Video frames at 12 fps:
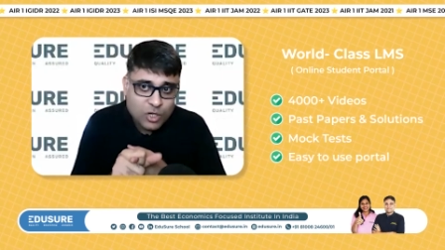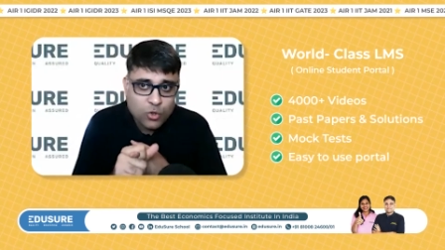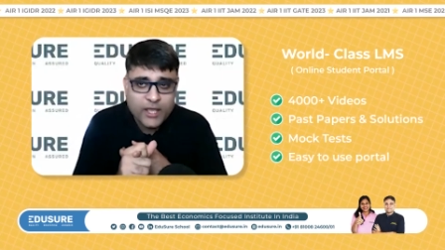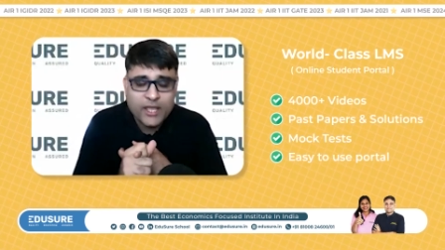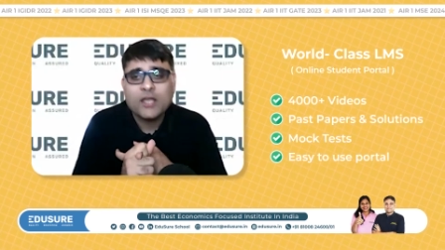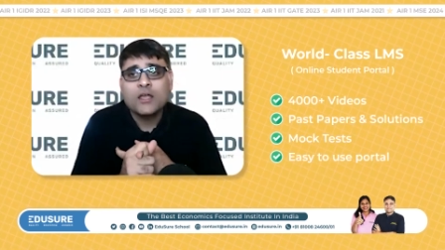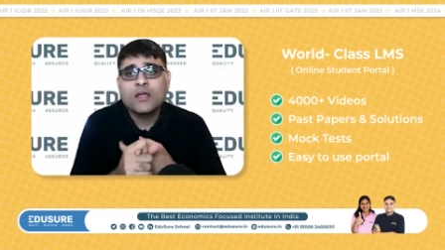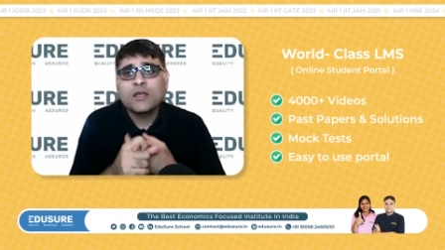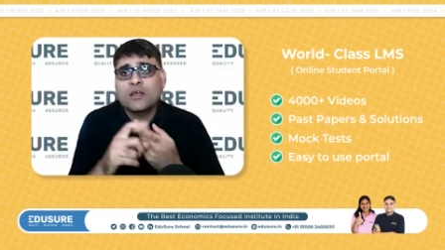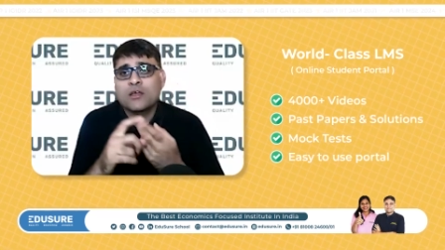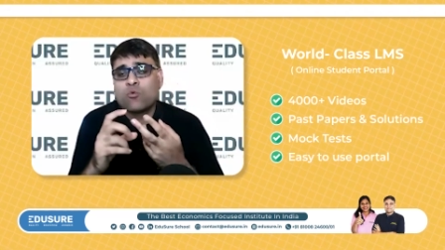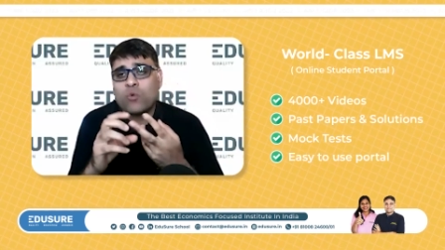Okay,
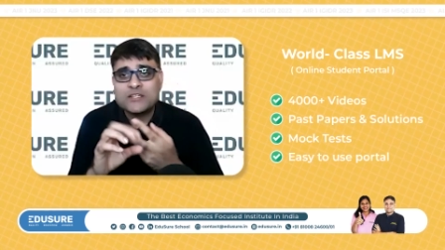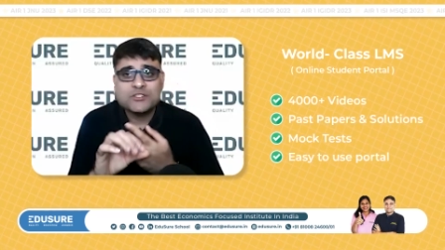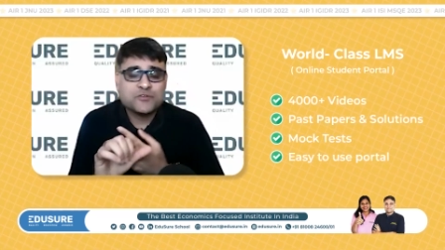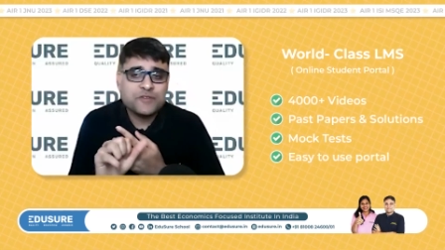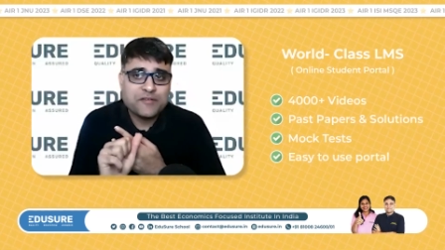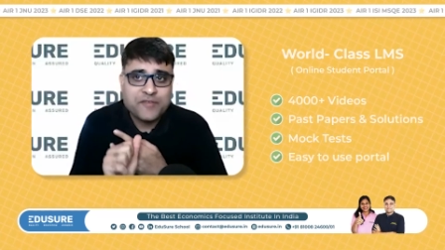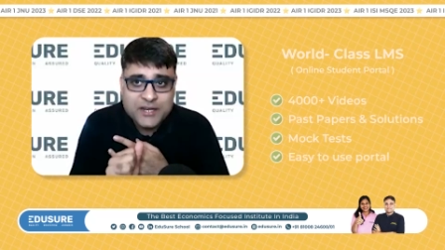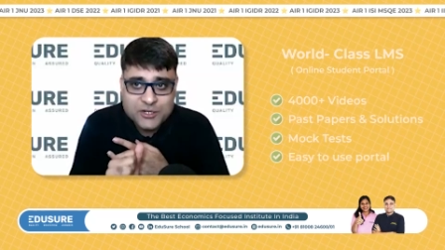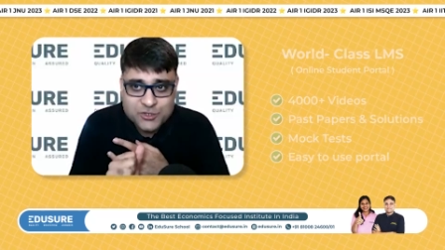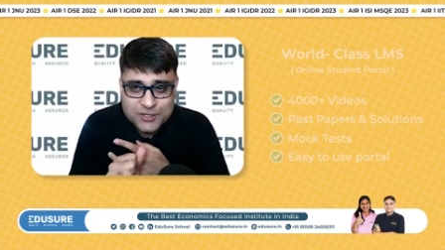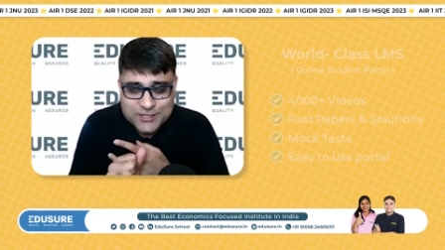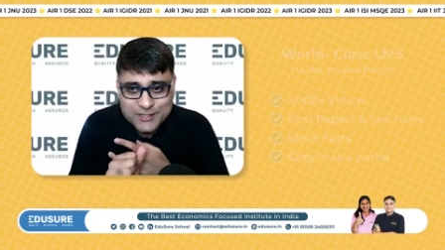once we
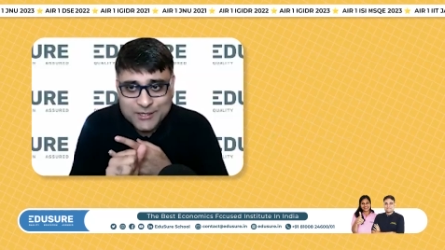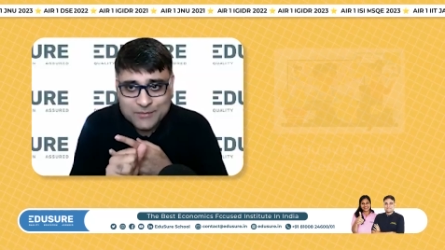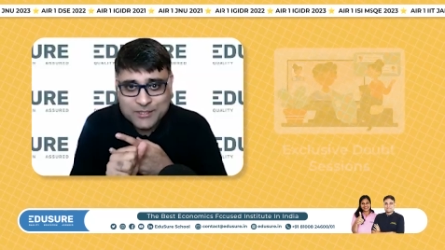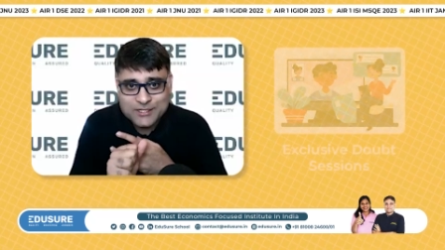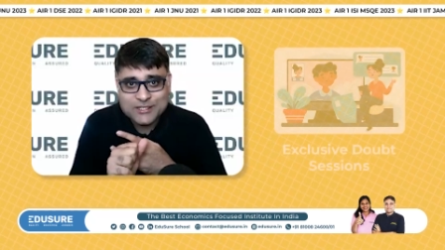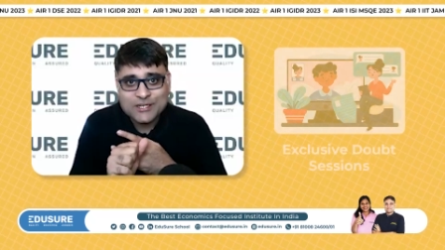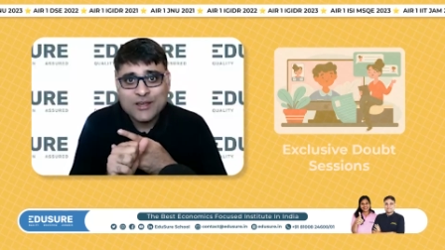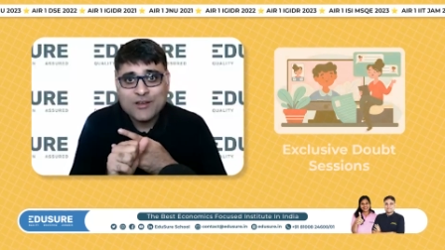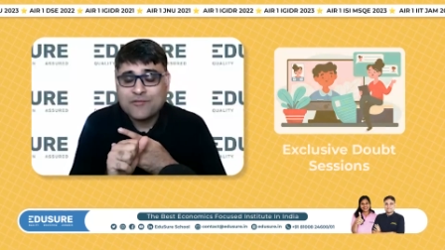finish the syllabus,